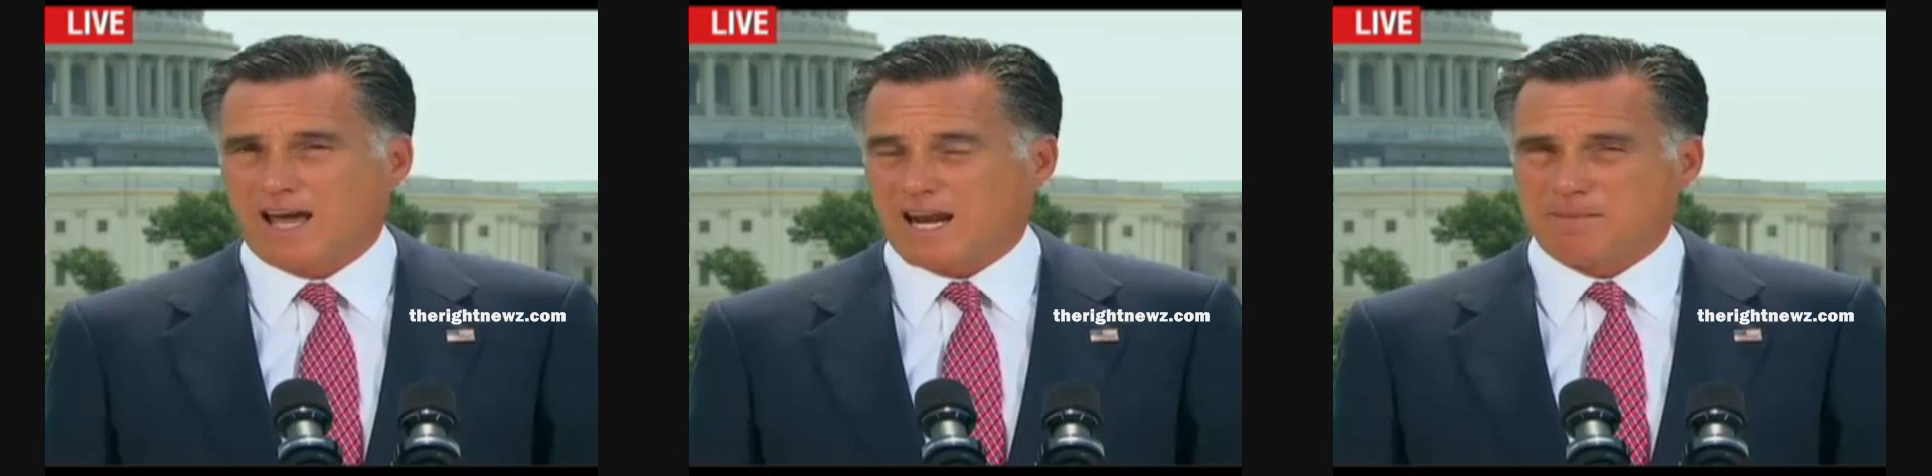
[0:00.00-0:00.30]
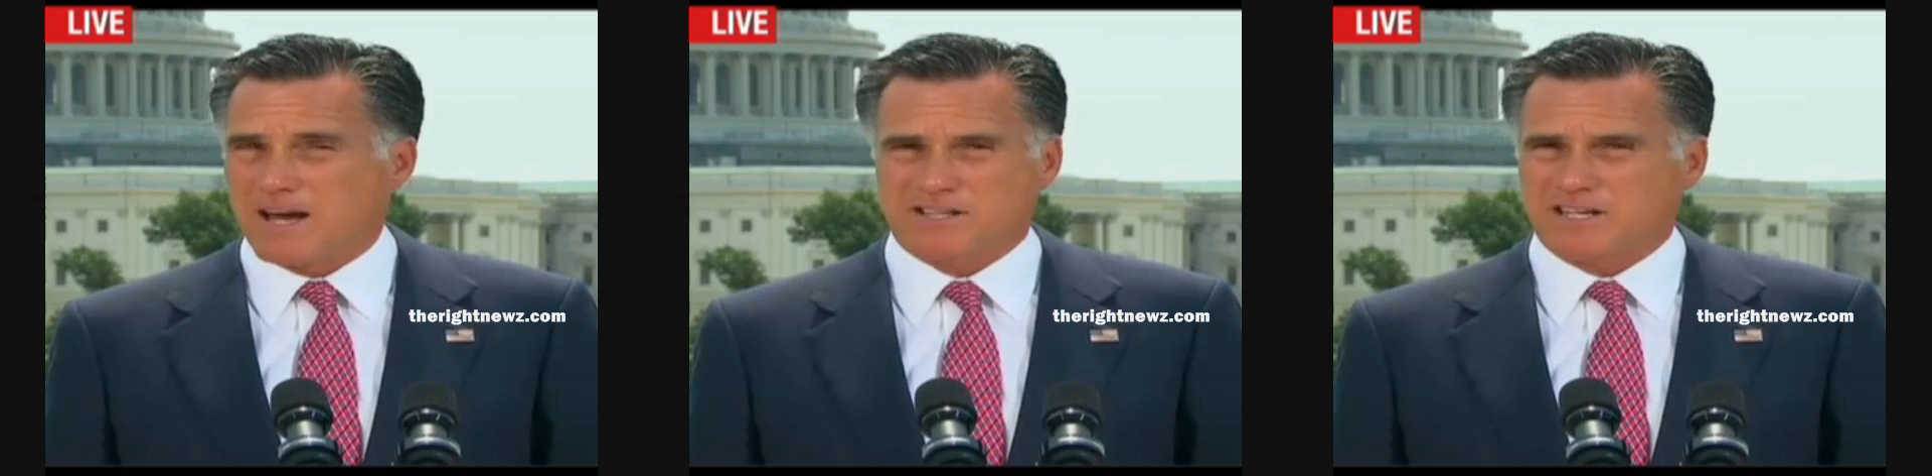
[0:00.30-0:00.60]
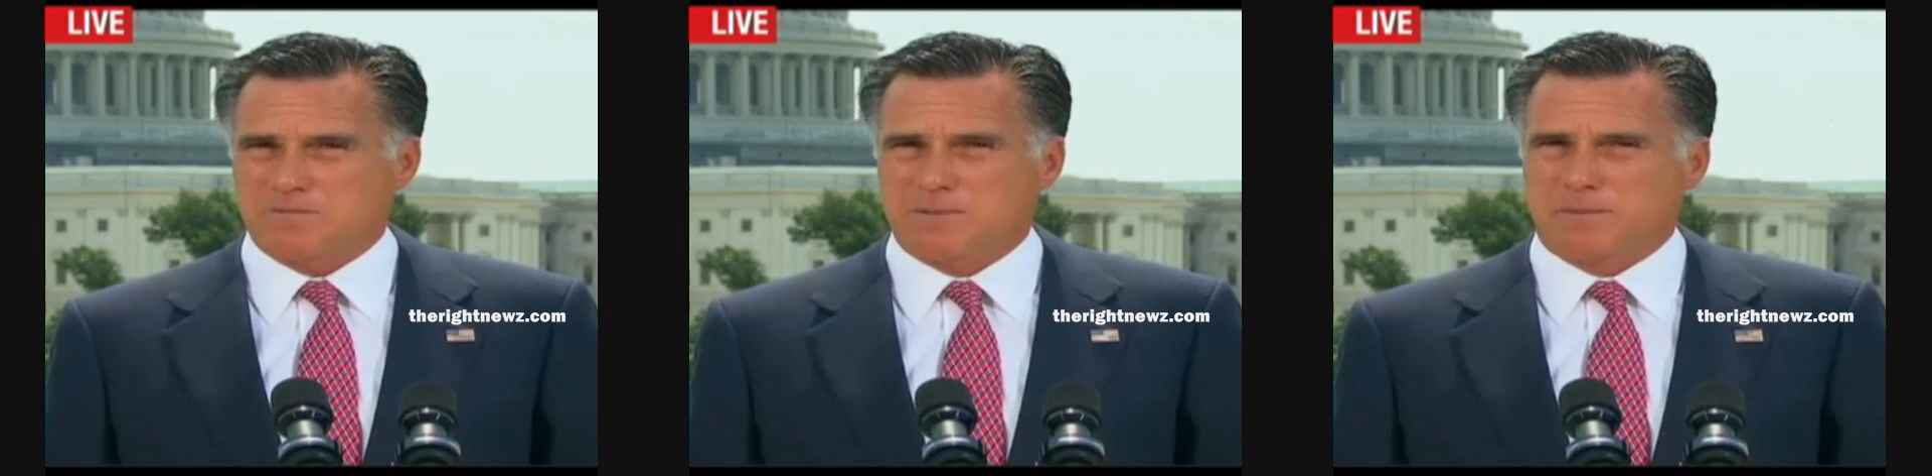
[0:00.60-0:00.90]
and I'm
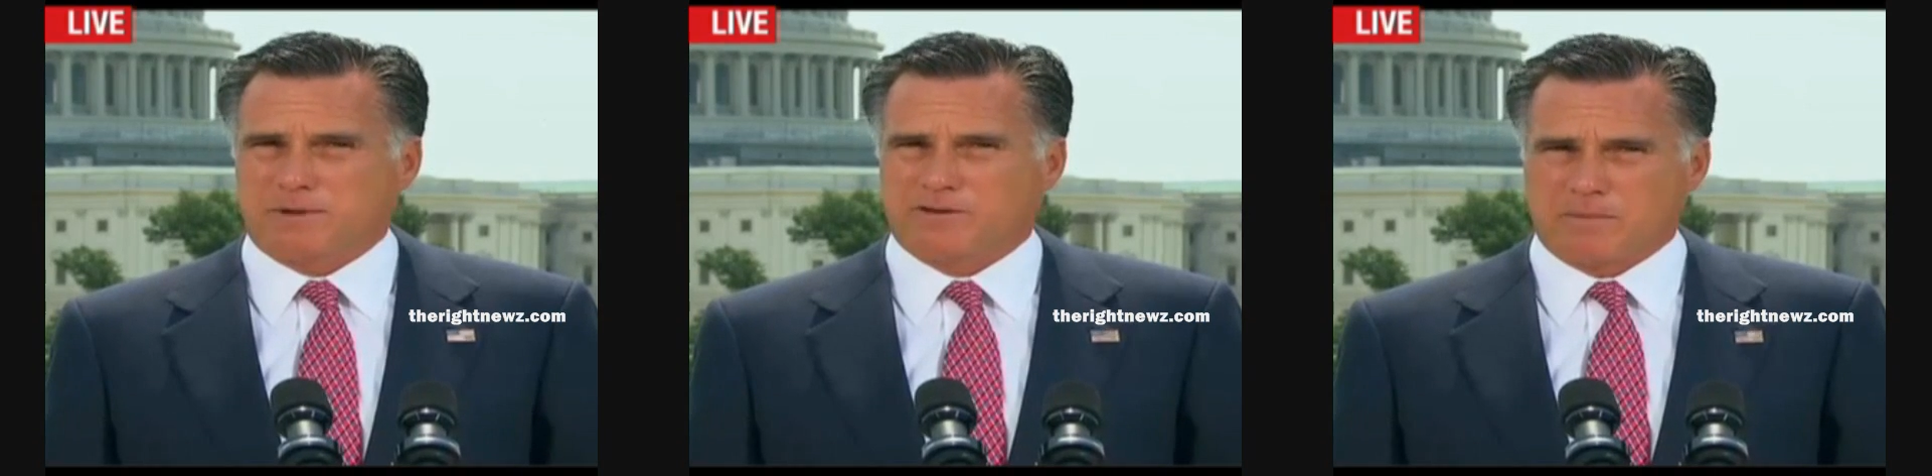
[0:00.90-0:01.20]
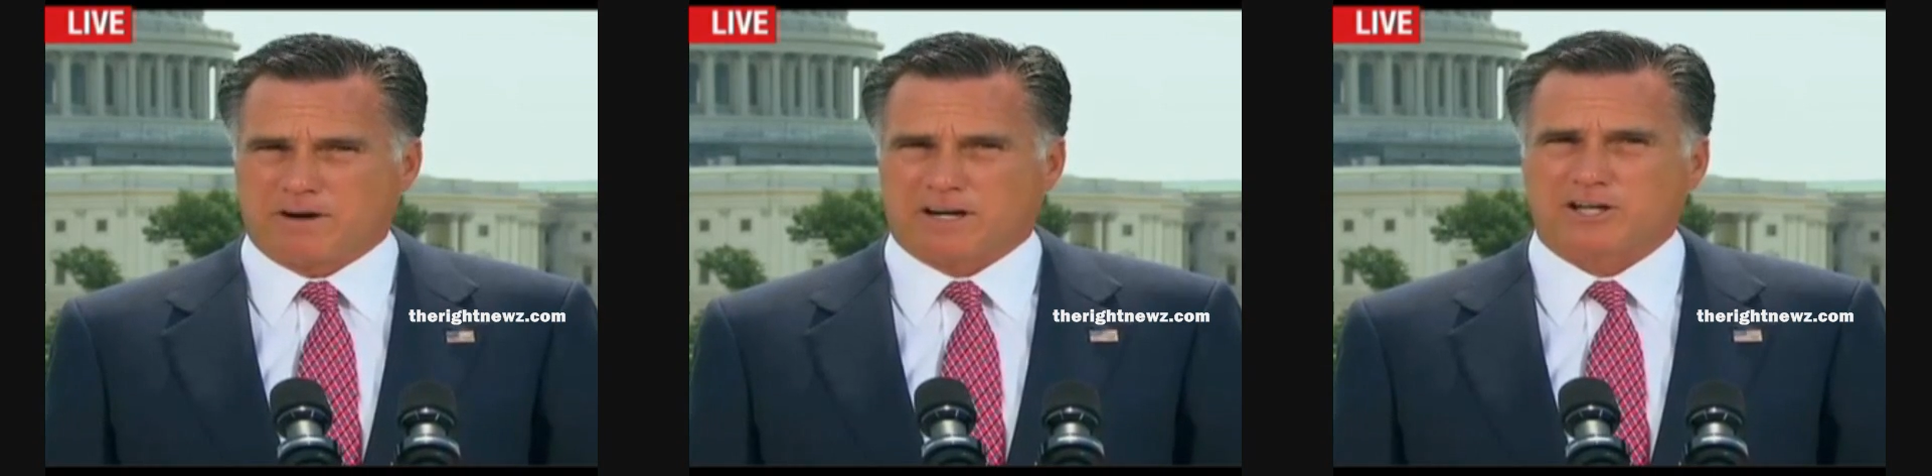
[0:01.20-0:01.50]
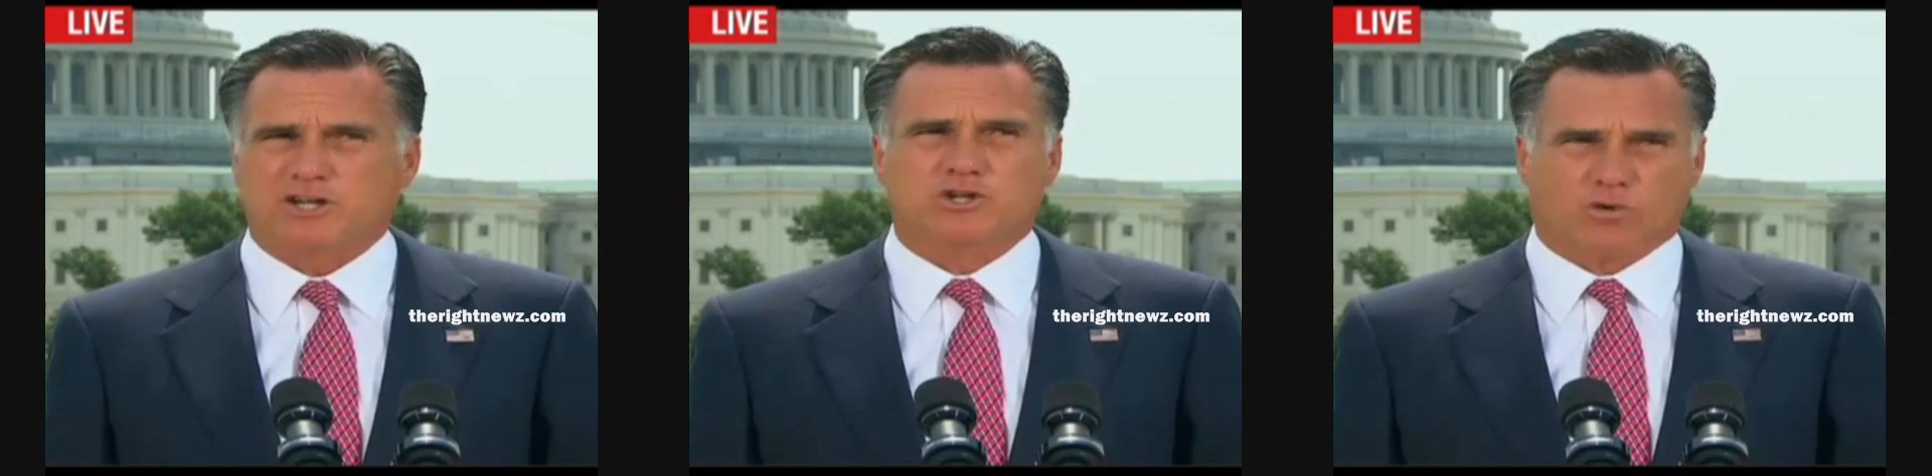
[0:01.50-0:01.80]
asking the people of
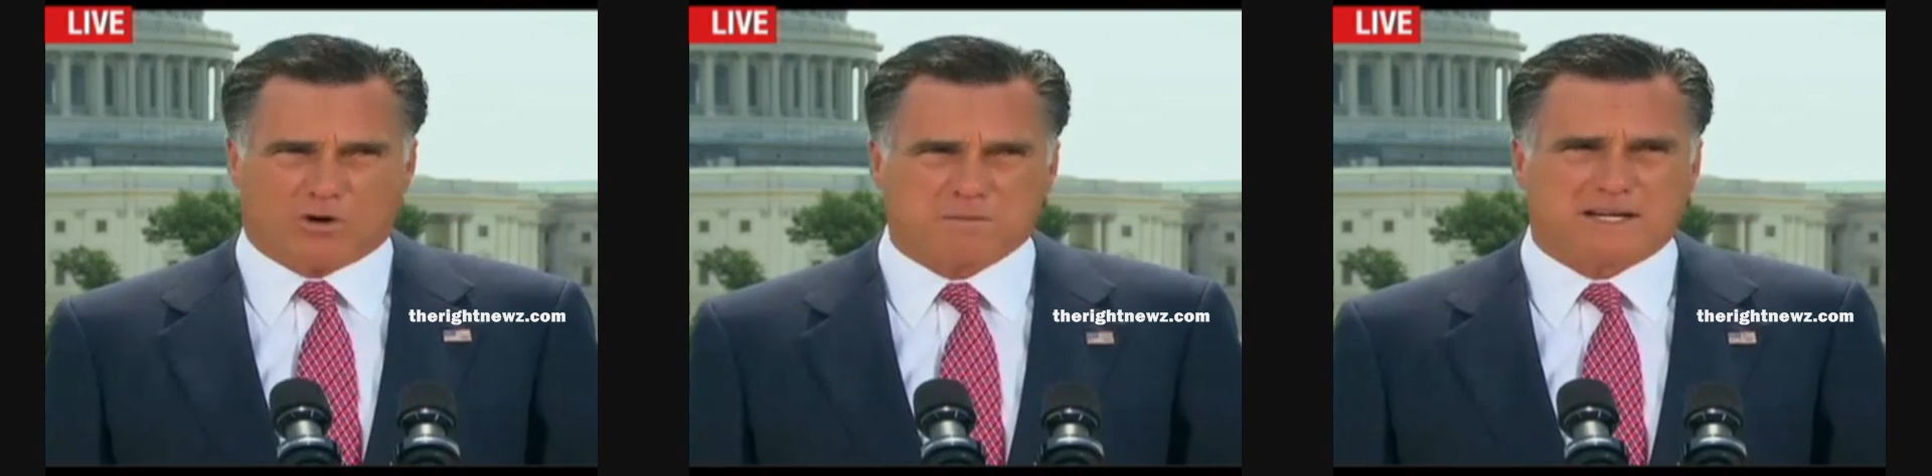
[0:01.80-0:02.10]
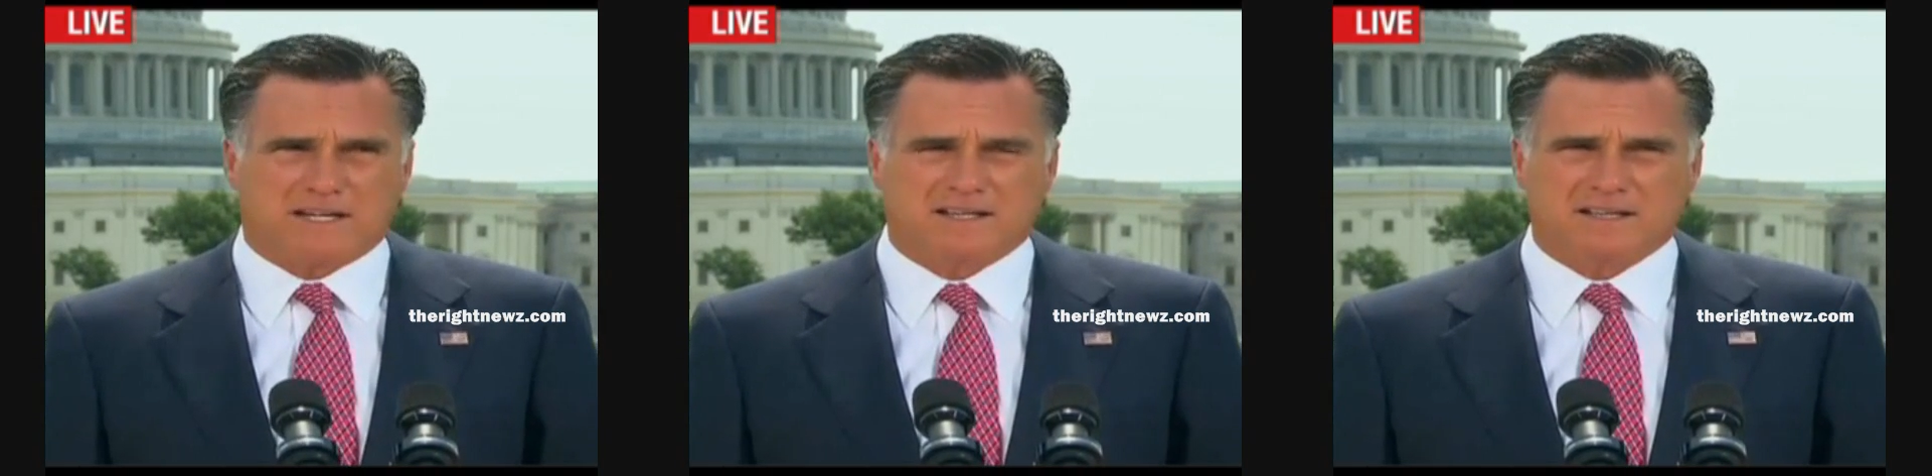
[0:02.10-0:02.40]
America to join me.